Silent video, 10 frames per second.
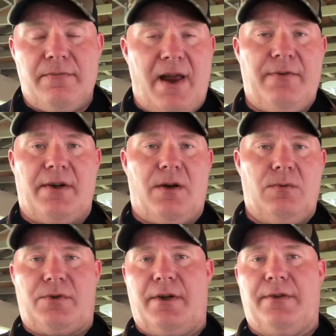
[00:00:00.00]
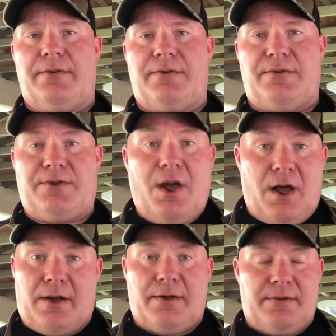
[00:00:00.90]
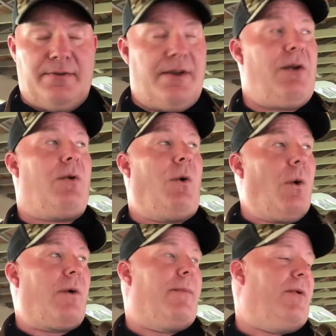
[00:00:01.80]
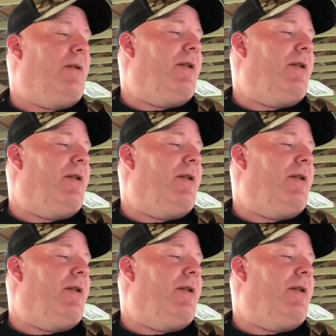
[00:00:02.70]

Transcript: Factory Colt triggers suck. They're horrible.